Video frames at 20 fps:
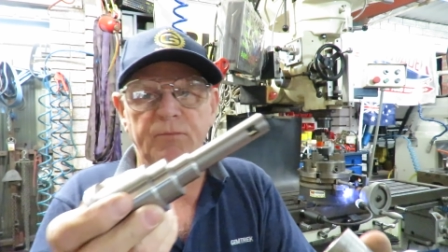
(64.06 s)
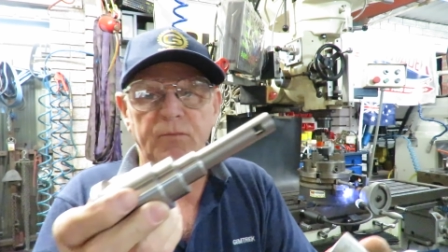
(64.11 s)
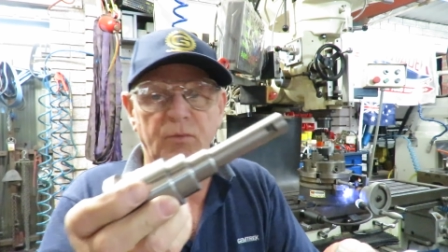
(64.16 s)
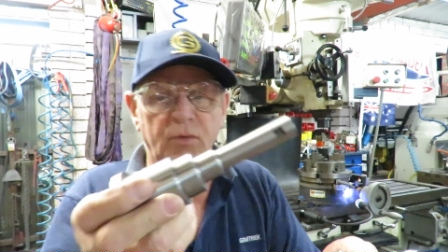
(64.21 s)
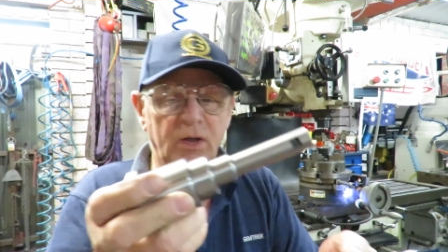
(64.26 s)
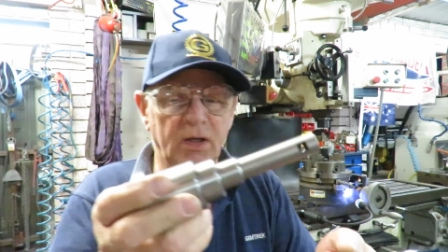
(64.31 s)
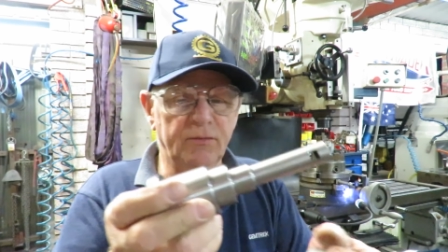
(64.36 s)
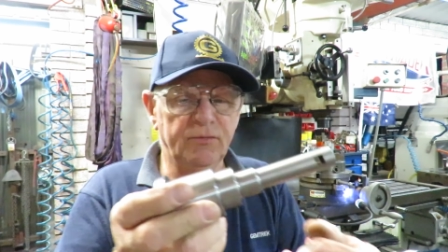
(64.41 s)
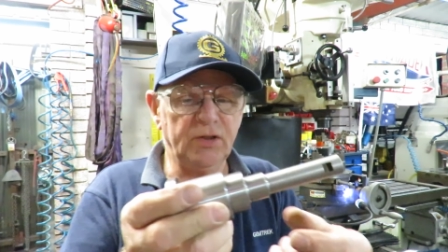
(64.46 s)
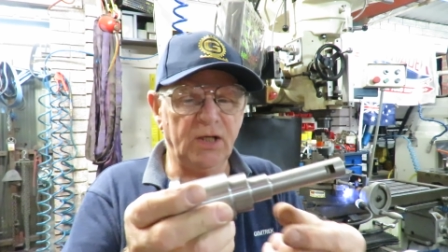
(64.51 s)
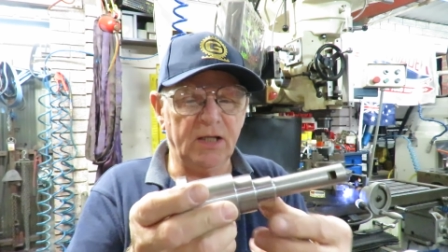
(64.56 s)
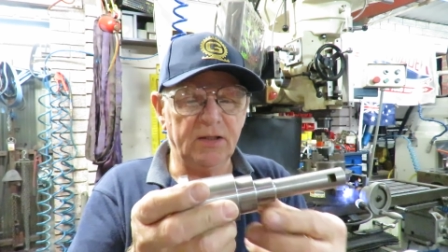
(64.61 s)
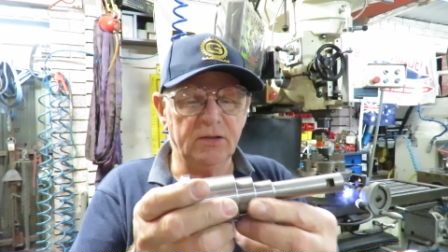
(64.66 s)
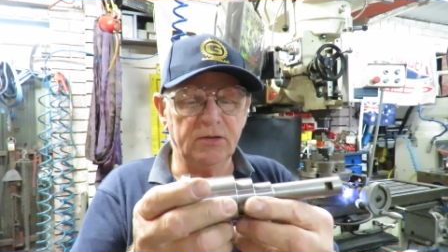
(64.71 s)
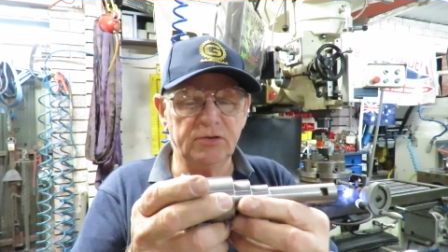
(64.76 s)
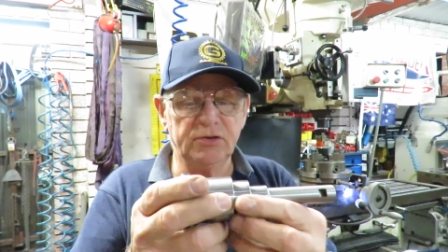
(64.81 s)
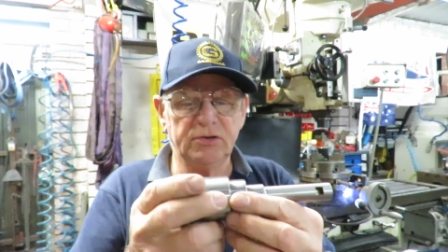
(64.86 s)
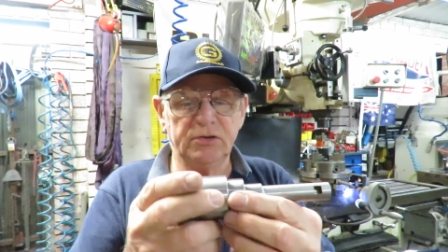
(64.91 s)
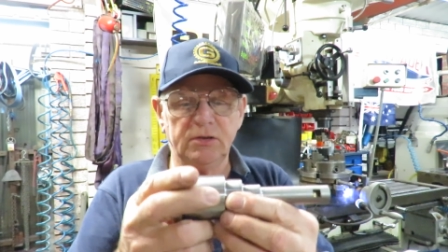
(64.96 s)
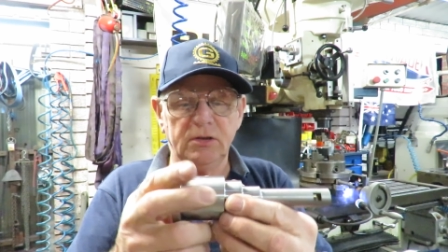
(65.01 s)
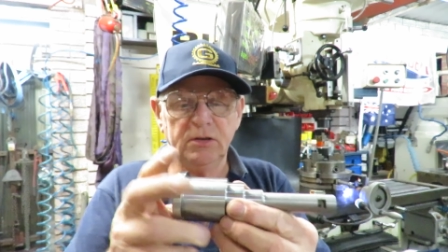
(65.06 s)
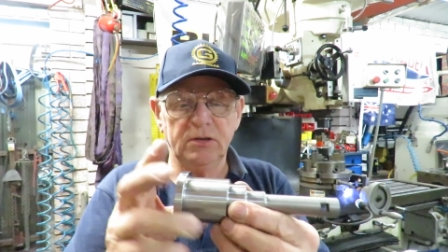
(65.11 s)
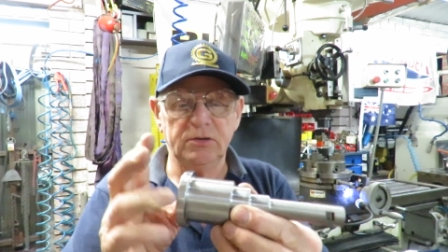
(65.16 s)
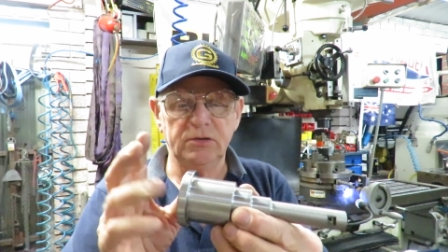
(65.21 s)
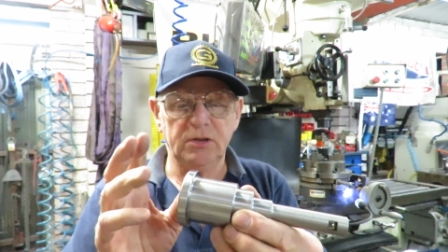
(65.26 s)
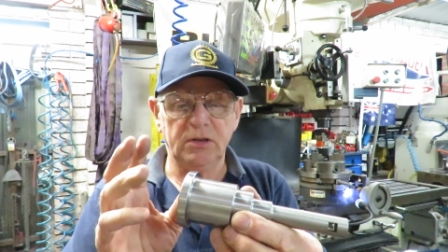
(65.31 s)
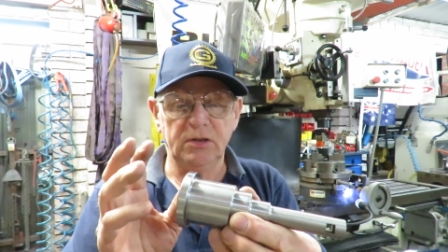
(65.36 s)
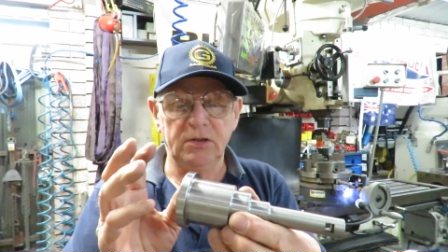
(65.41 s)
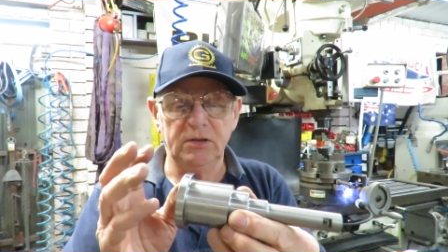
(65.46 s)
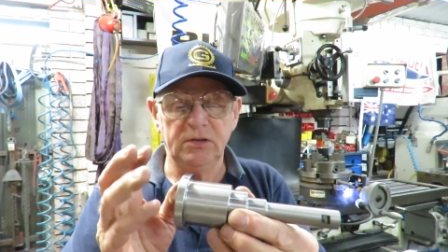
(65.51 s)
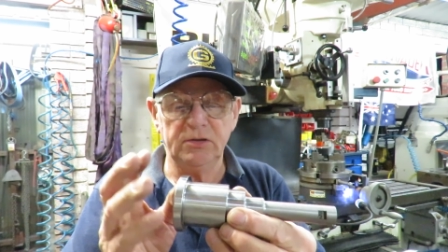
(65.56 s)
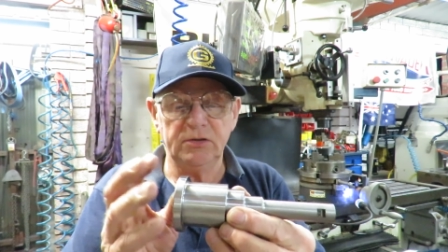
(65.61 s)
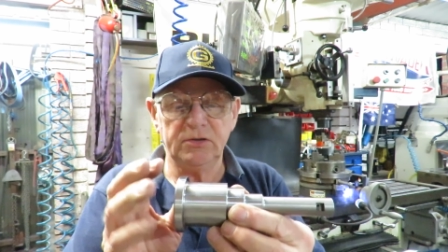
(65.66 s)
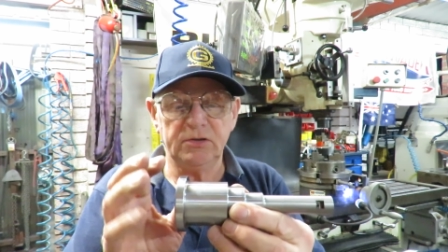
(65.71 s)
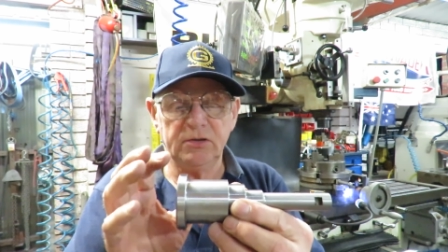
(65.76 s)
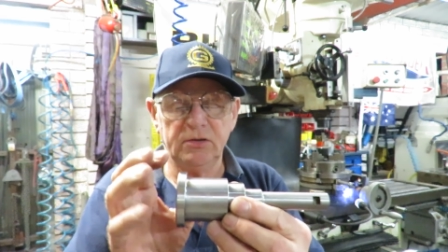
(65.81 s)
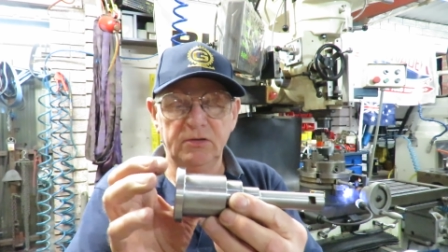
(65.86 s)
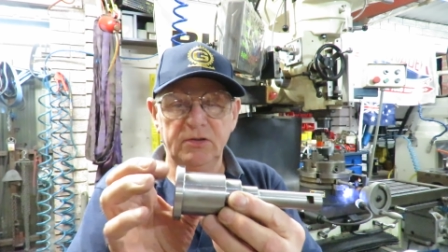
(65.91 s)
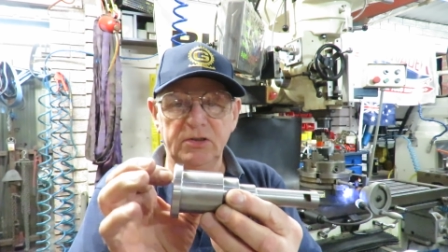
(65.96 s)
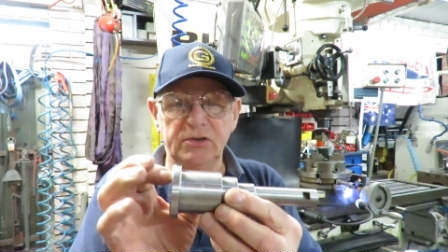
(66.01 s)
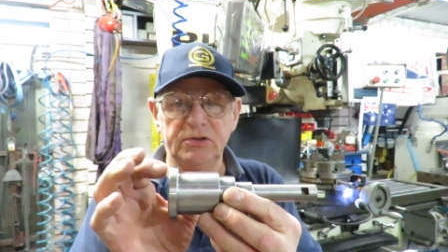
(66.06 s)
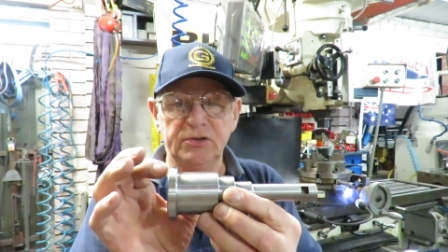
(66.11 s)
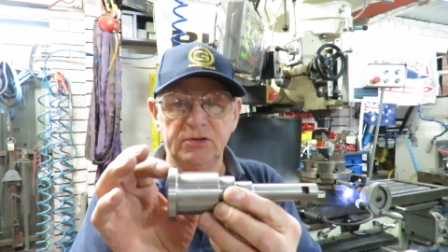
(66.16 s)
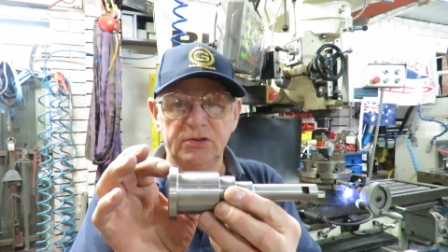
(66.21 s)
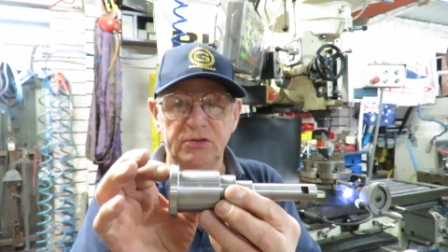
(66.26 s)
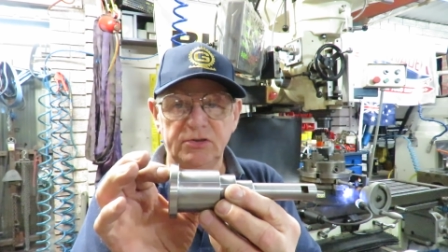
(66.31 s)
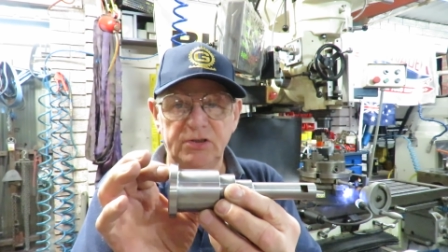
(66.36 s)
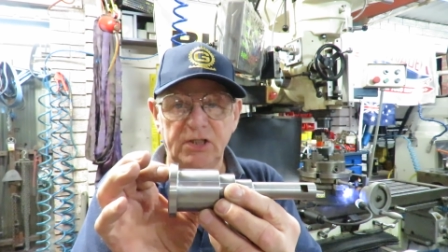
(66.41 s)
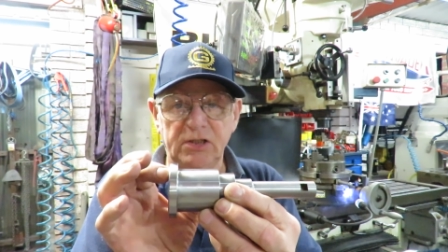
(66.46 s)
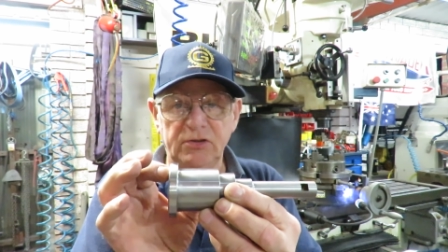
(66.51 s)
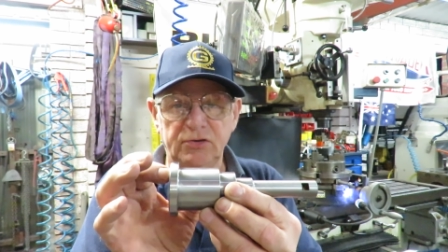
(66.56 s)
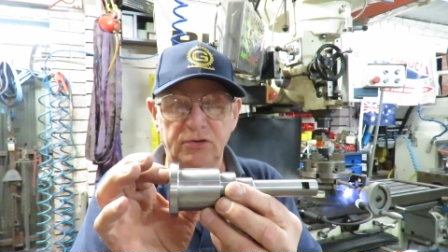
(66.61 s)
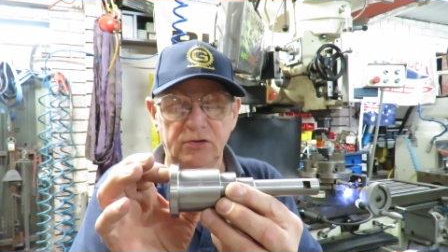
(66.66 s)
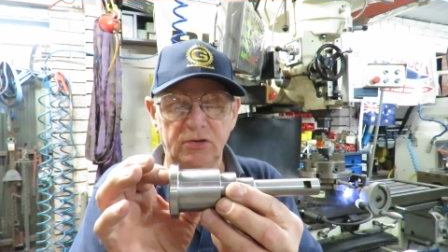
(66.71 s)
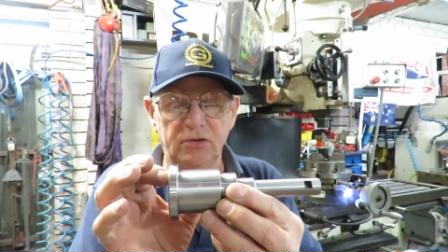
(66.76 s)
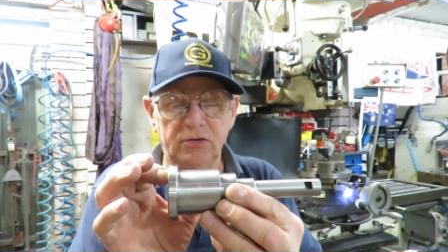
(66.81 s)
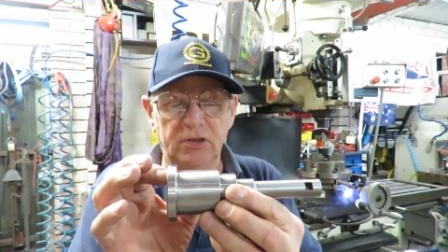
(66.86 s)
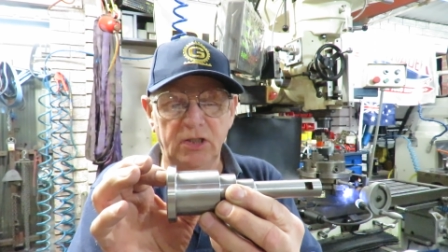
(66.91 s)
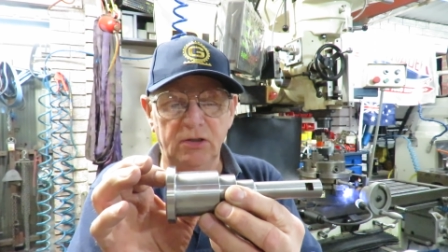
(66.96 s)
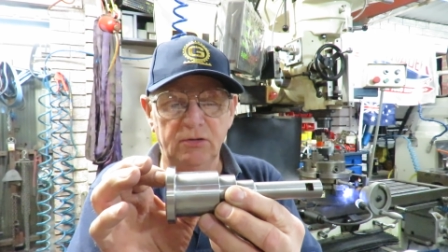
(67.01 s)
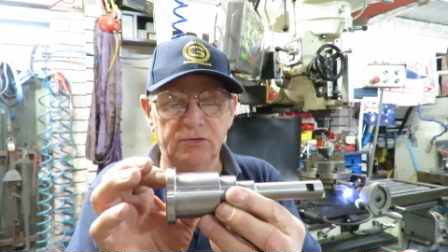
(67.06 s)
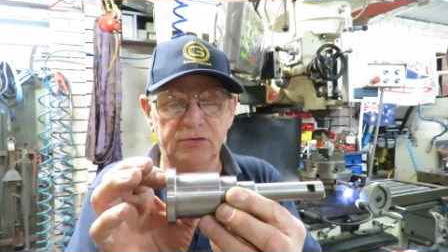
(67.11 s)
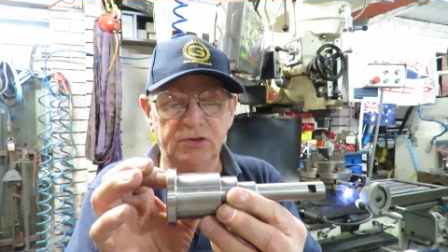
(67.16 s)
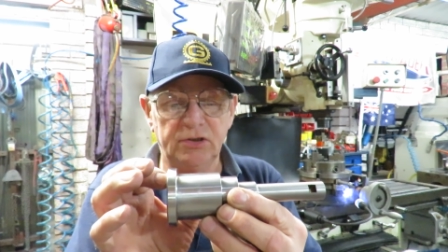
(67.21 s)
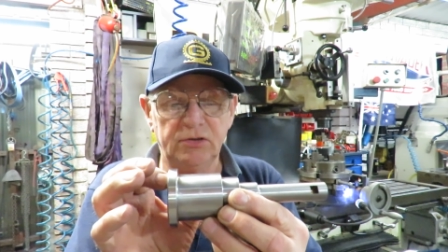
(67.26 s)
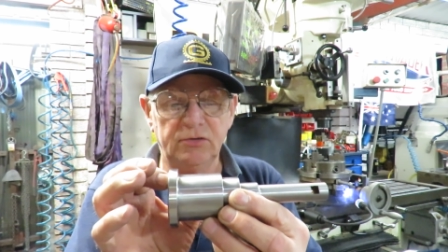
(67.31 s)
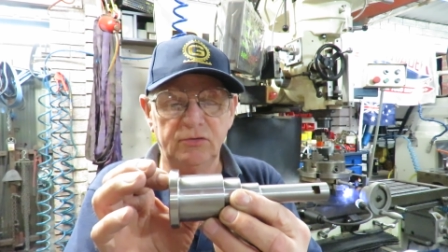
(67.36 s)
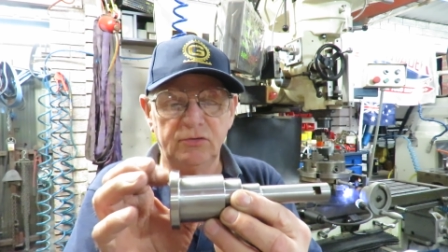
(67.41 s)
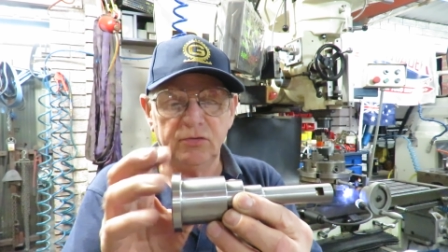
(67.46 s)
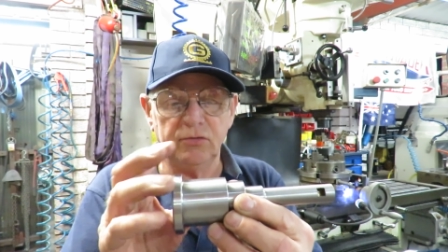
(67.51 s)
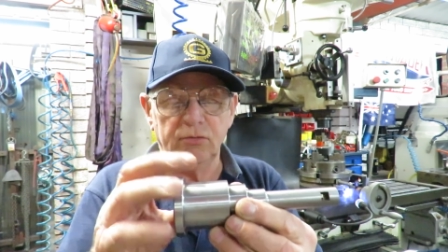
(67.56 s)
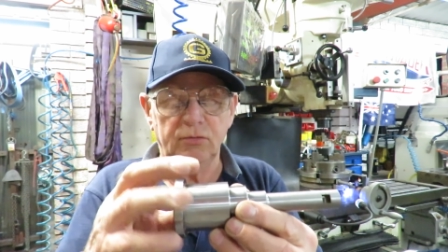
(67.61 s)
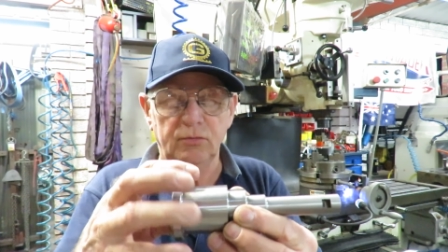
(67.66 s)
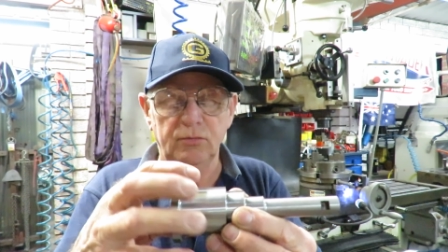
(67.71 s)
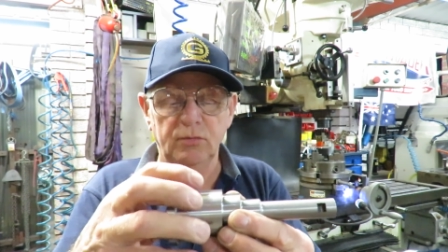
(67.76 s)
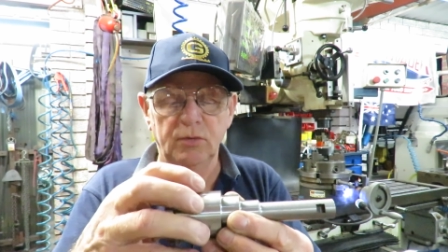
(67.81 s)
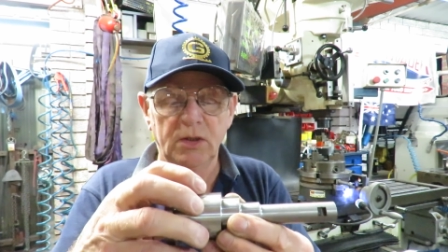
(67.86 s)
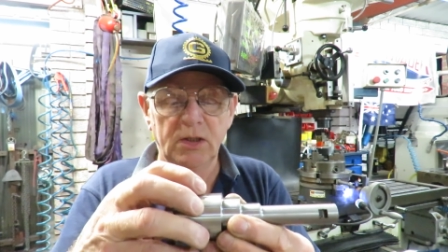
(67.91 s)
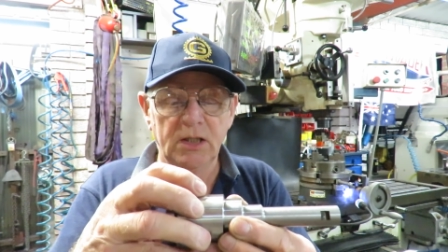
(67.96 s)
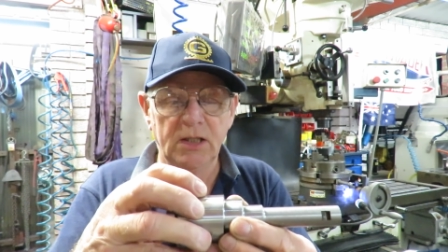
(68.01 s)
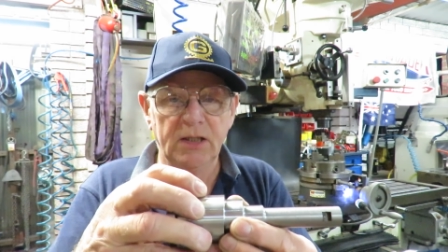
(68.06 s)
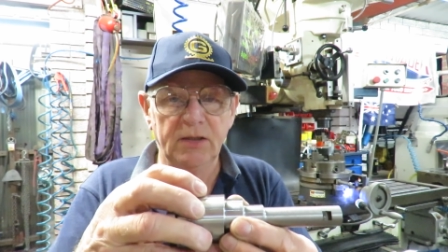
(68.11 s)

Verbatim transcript: what I've done is, is, is this is the section that goes into